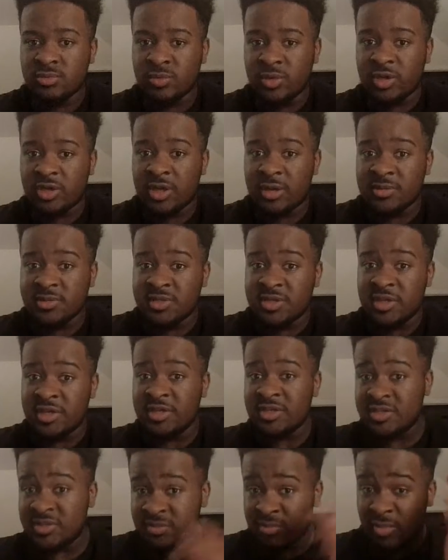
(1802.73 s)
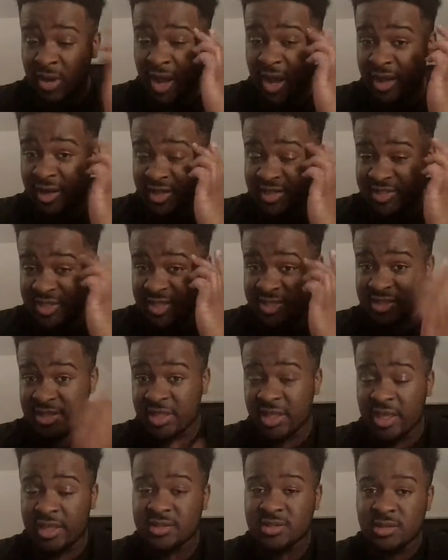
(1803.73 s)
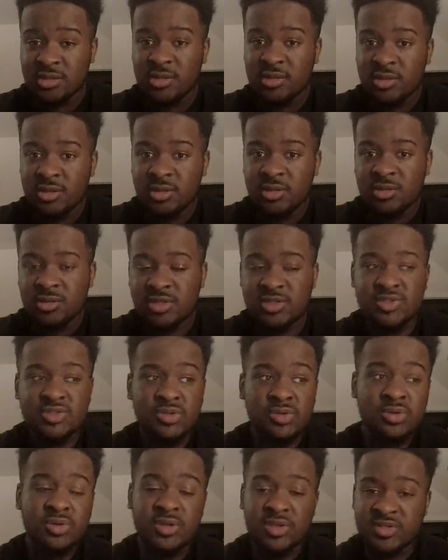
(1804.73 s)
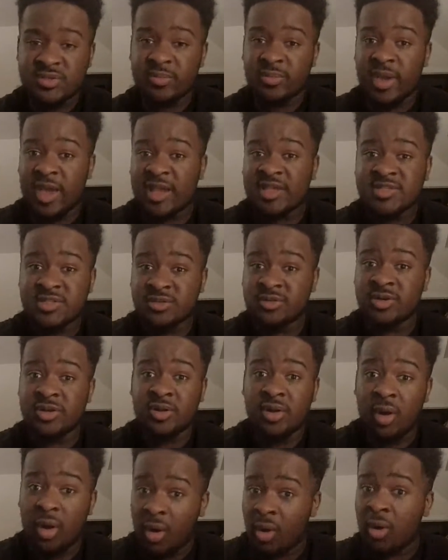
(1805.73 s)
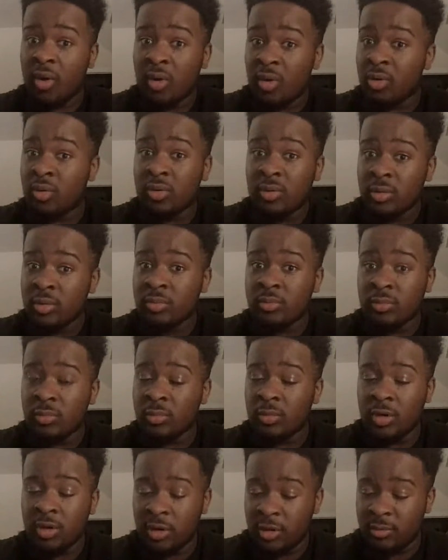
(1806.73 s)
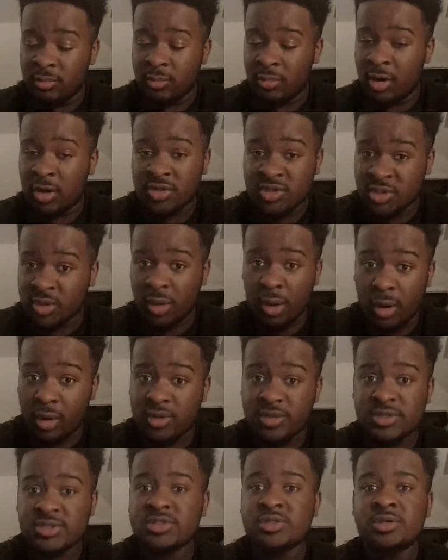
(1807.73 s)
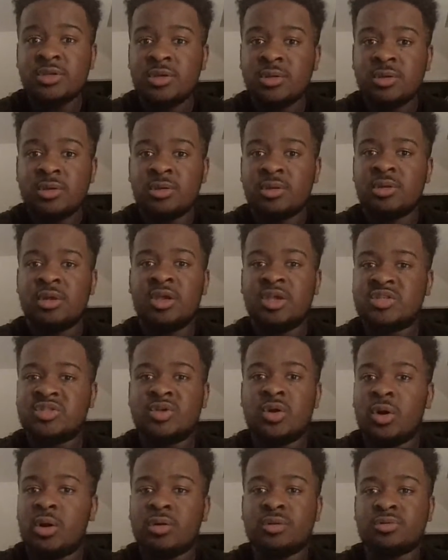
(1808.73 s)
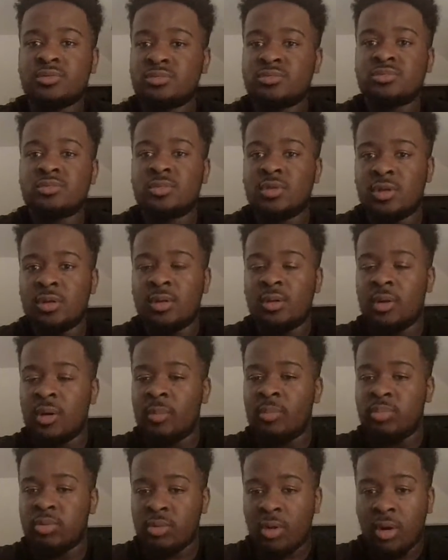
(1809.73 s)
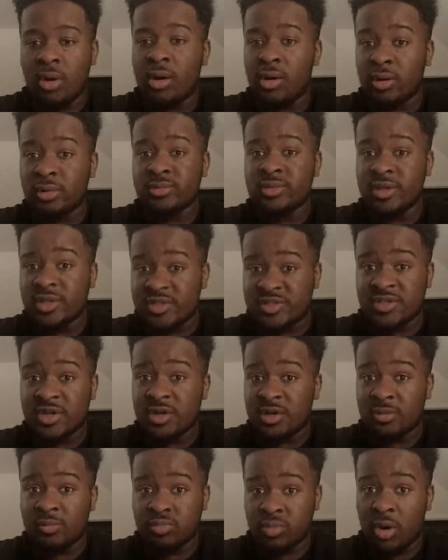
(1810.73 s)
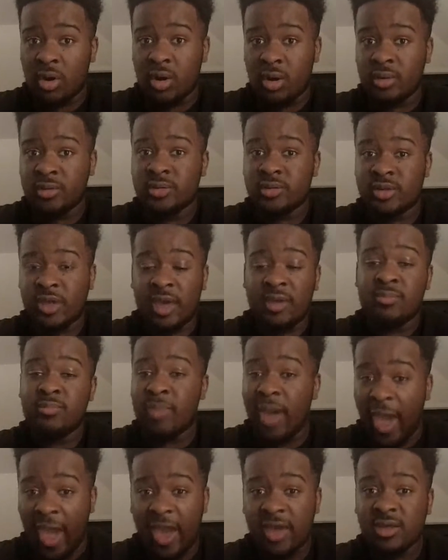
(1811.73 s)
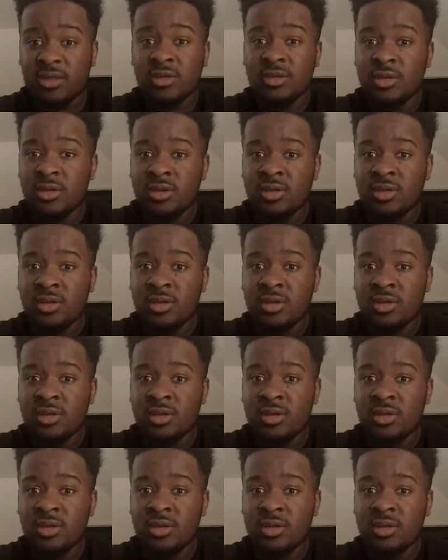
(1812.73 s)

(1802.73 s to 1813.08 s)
when it comes to his mind, his intellect. This dude is a master in all martial arts. He's gone abroad and studied abroad, came back,